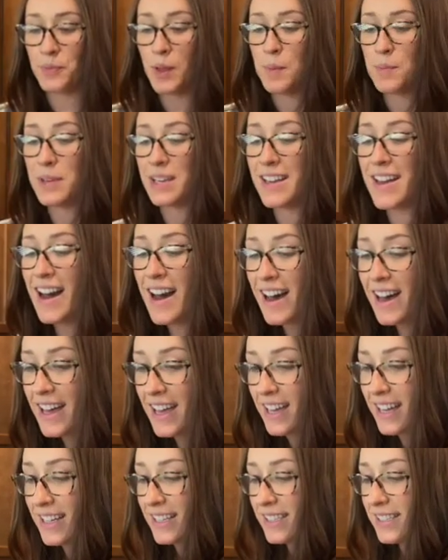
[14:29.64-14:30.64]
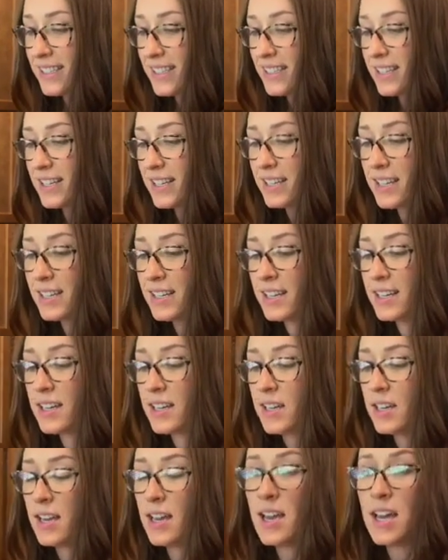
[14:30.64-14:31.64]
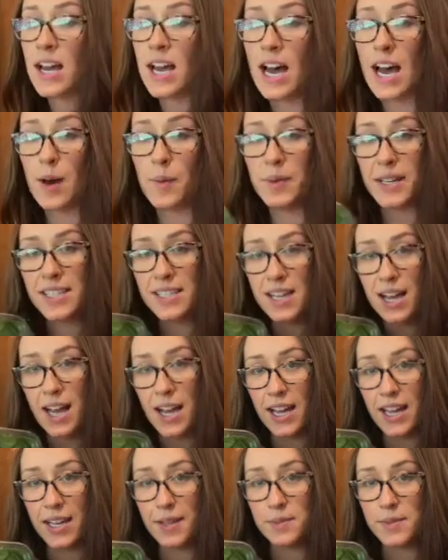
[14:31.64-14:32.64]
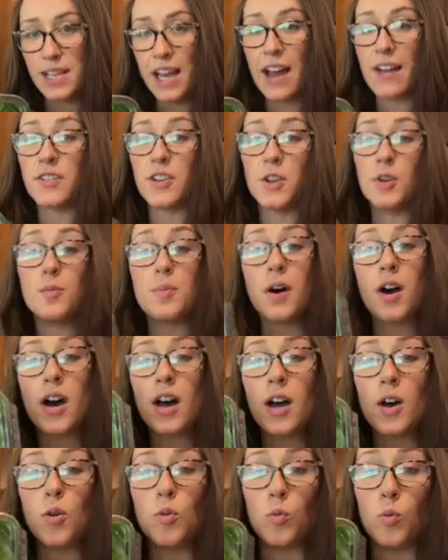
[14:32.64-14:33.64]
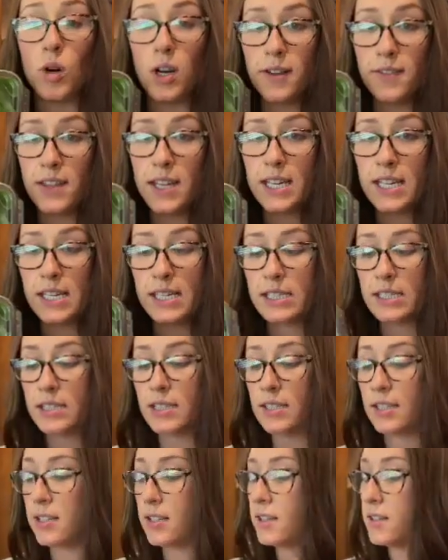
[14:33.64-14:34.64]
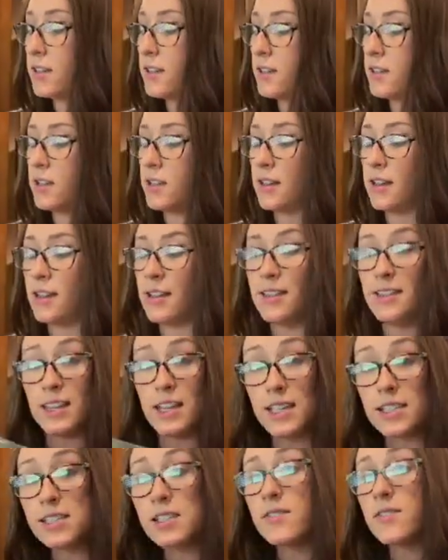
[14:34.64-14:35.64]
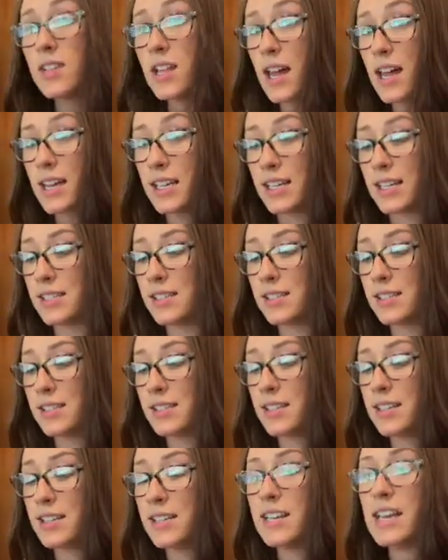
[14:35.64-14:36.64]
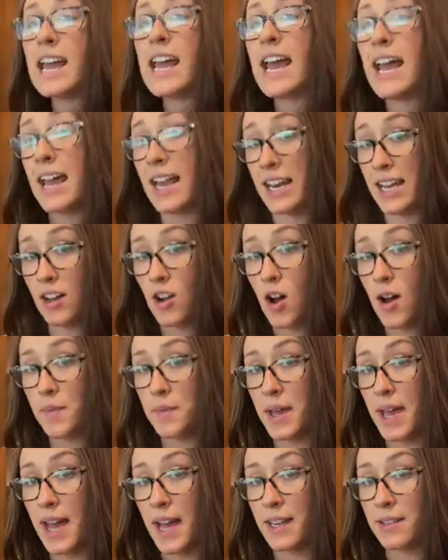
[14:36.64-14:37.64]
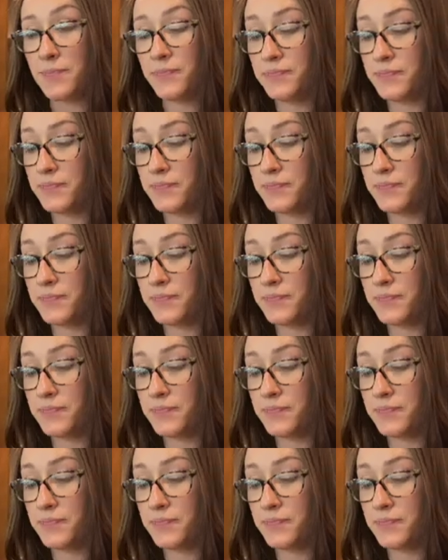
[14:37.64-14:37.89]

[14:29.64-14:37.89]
because how many times have you bought one of these things of lettuce and it gone bad?